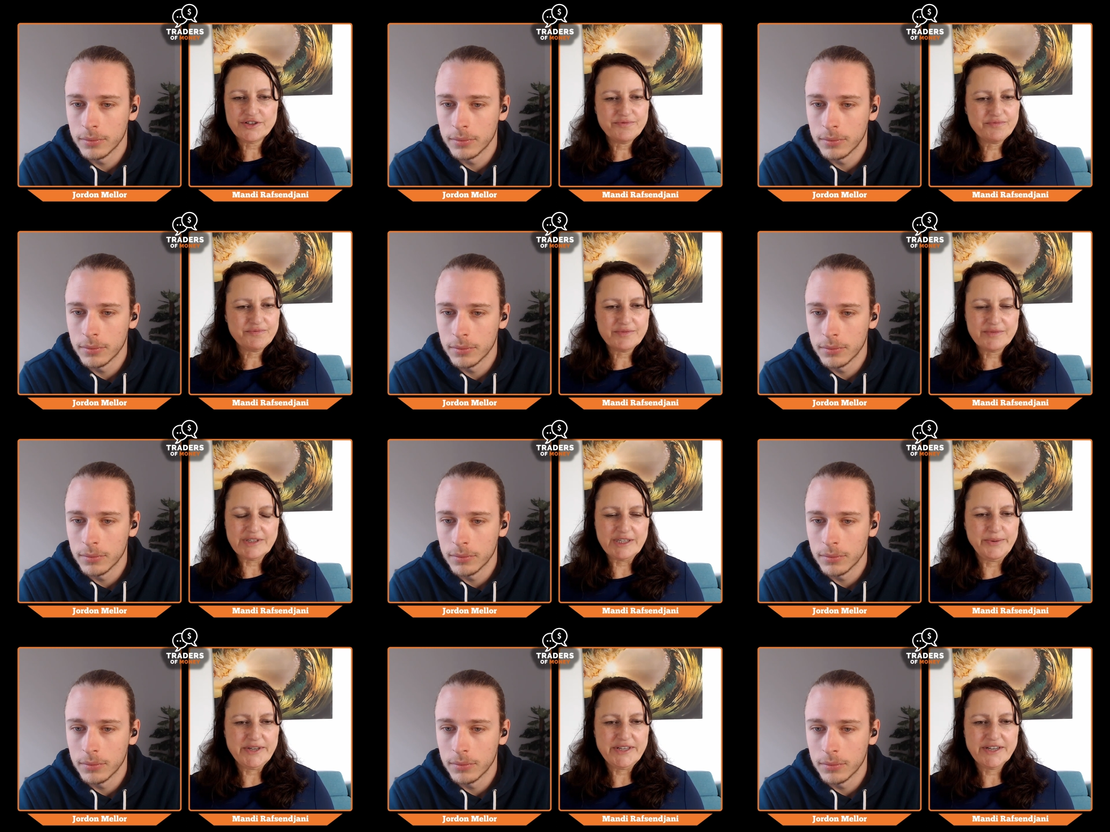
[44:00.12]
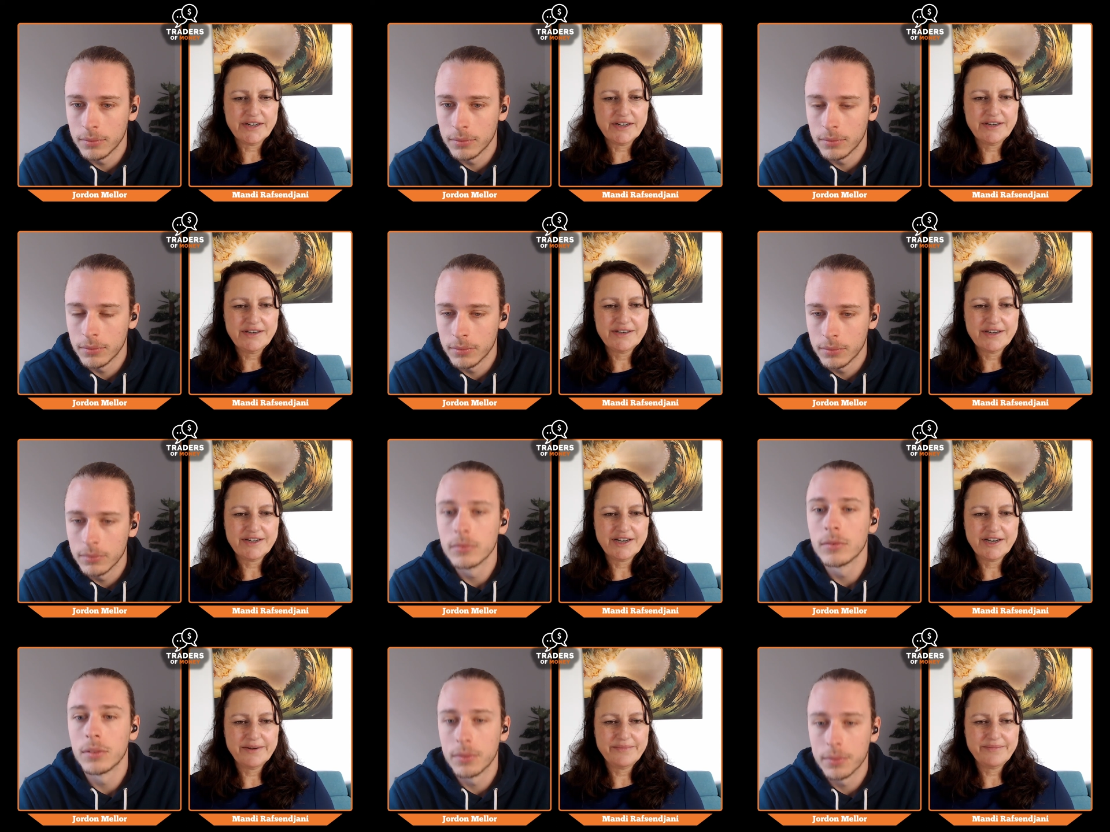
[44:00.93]
Speaker 1: on twitter
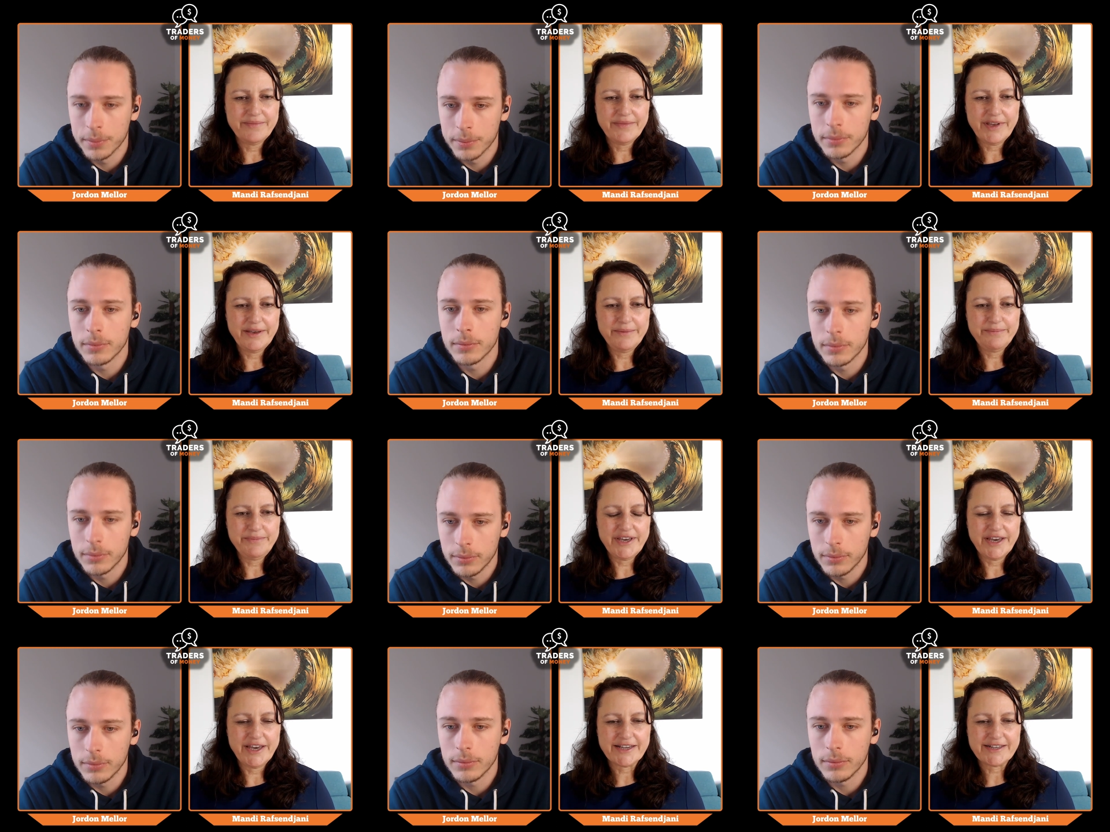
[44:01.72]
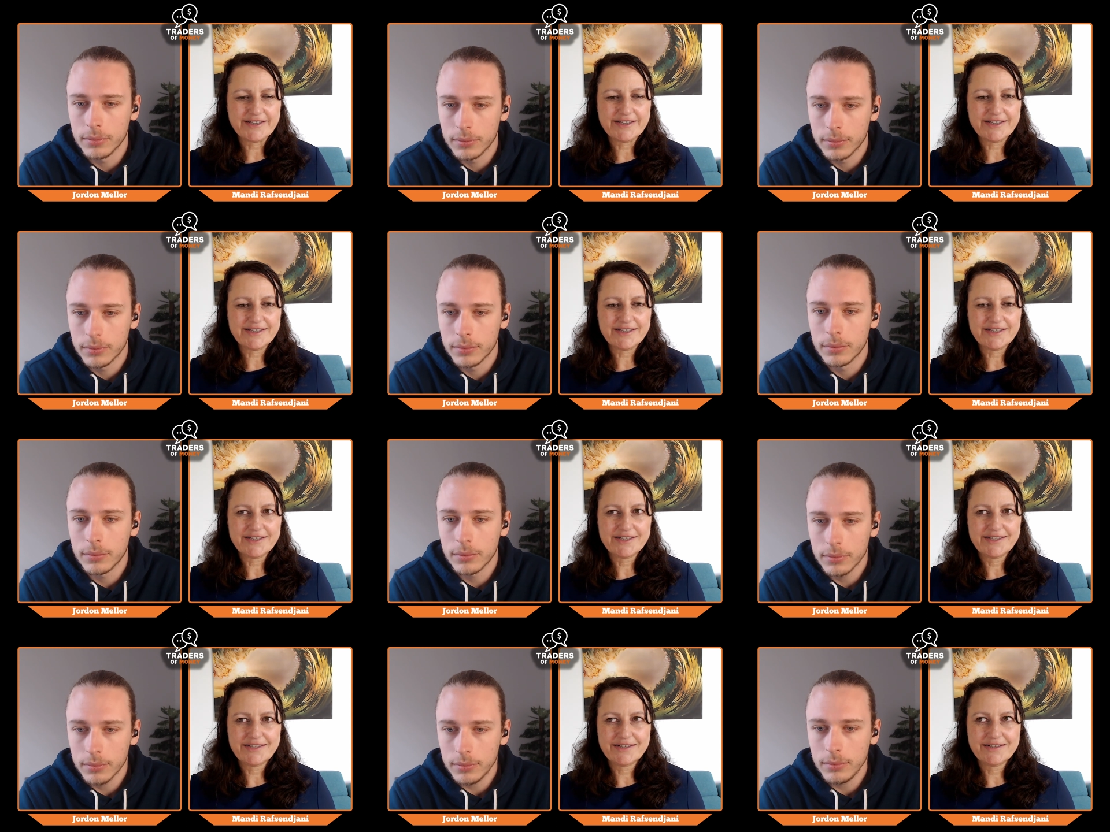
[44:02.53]
um mpx
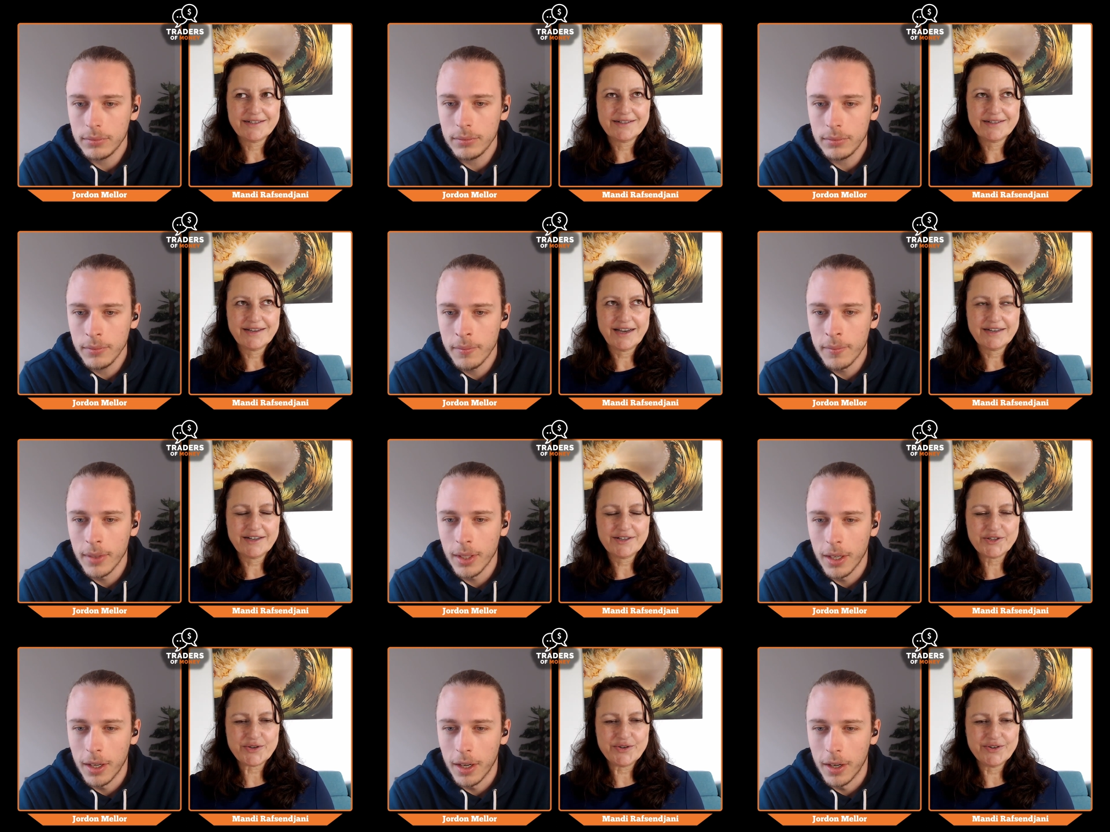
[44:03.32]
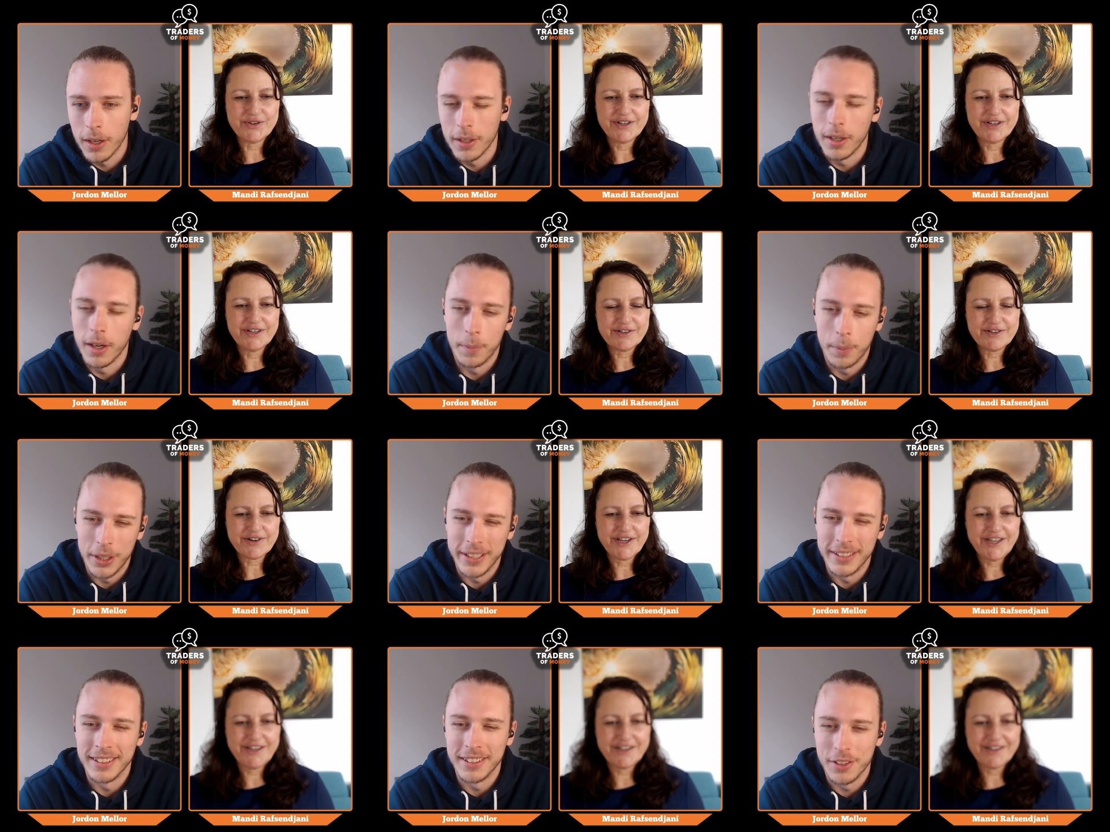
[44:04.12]
underscore i'll trader.
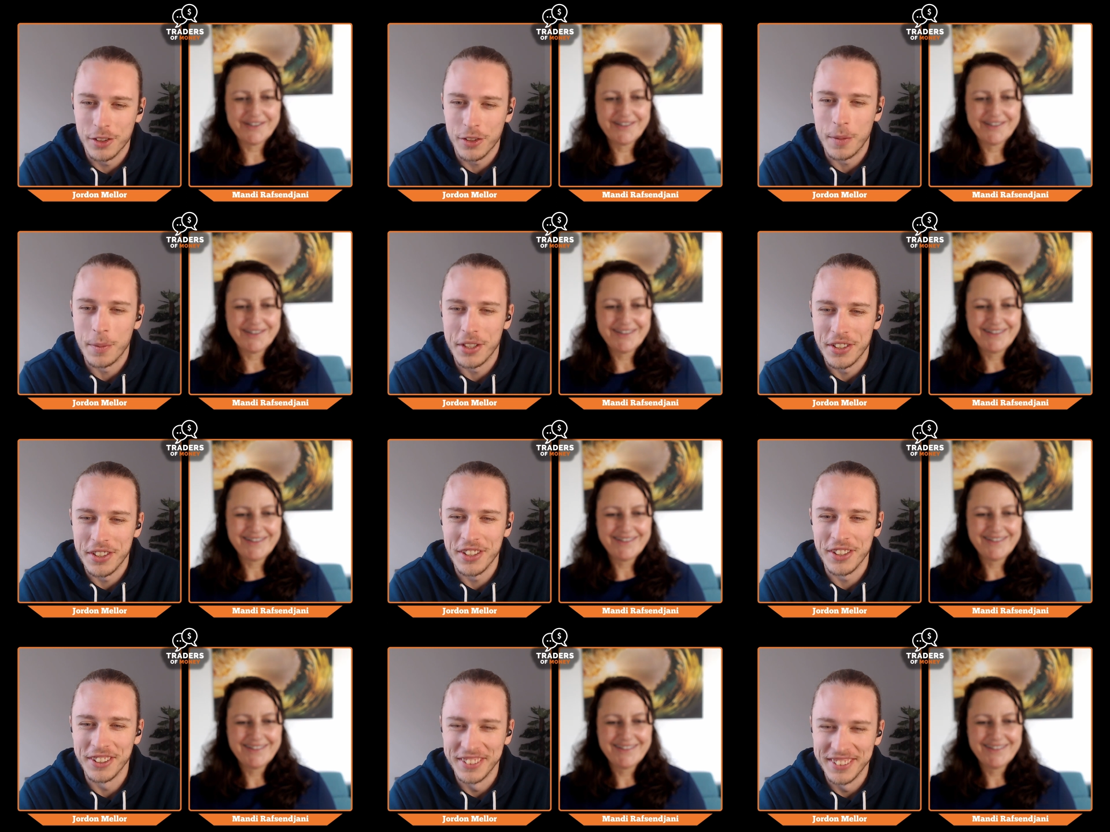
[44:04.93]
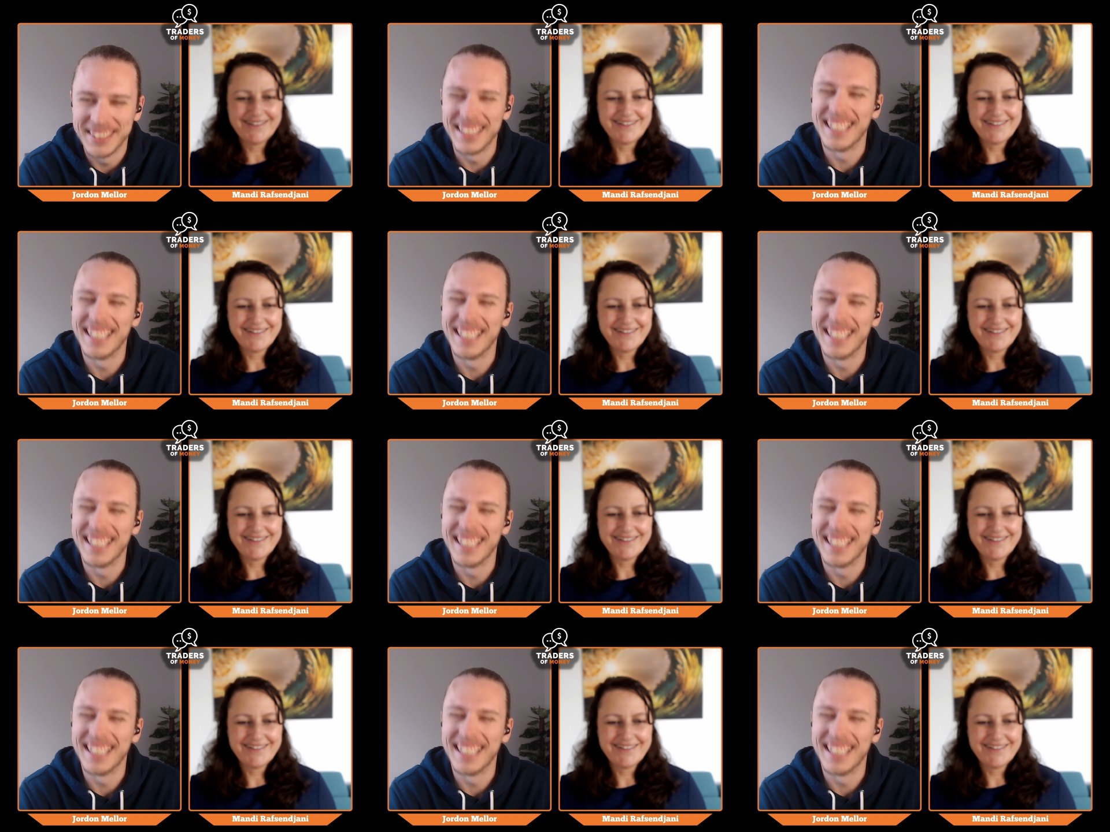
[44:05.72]
put it in the
Speaker 2: description too